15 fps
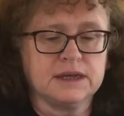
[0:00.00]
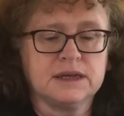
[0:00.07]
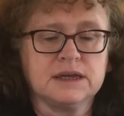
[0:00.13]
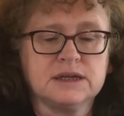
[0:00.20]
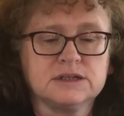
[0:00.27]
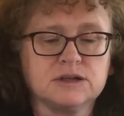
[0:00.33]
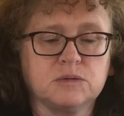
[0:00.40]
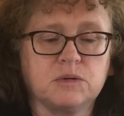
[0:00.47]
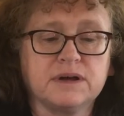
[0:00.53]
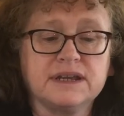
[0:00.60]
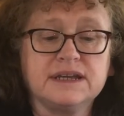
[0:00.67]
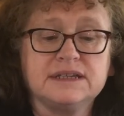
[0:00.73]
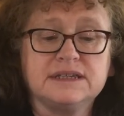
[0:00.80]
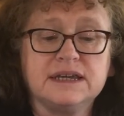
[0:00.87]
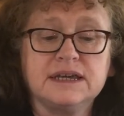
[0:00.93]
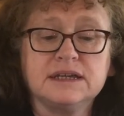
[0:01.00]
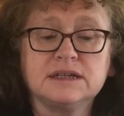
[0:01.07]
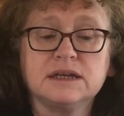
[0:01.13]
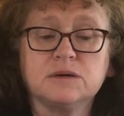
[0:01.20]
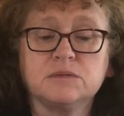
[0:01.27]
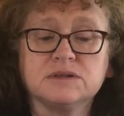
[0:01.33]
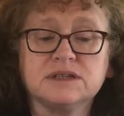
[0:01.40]
So what he did
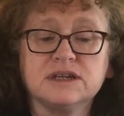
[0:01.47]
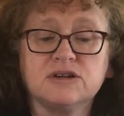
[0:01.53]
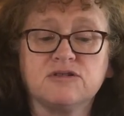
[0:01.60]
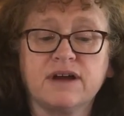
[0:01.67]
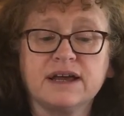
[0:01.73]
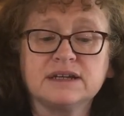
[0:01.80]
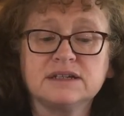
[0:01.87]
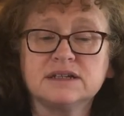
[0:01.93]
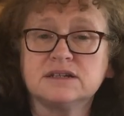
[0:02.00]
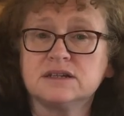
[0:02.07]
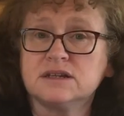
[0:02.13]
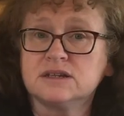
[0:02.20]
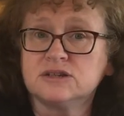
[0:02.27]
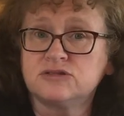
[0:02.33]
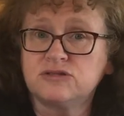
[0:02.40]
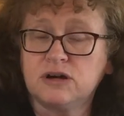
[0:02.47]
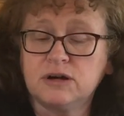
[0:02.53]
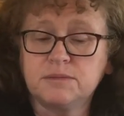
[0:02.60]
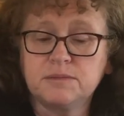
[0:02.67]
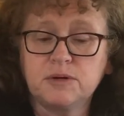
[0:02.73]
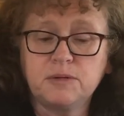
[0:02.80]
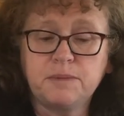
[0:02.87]
was he granted
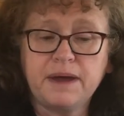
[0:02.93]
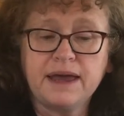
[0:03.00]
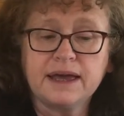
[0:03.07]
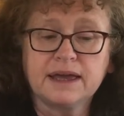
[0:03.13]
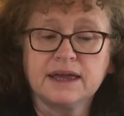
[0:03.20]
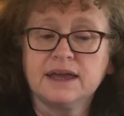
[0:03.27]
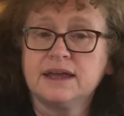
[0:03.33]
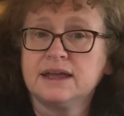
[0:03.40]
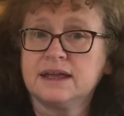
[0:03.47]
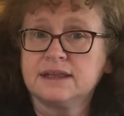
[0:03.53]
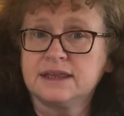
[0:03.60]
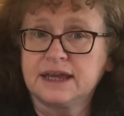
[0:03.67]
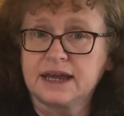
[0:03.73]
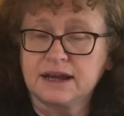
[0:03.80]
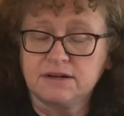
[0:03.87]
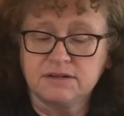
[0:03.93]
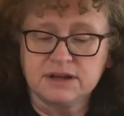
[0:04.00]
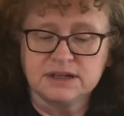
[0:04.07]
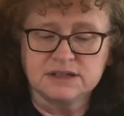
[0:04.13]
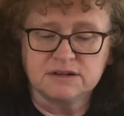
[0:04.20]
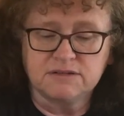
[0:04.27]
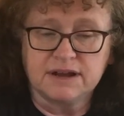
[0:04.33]
Strongbow back the
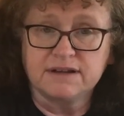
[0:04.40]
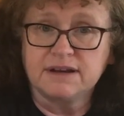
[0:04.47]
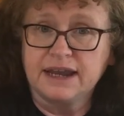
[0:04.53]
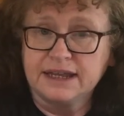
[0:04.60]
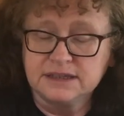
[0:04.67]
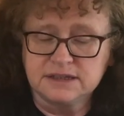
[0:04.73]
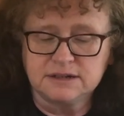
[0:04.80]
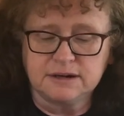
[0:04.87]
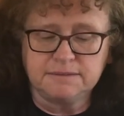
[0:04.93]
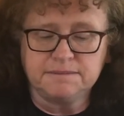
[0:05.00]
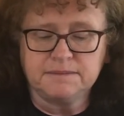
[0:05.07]
areas around Leinster.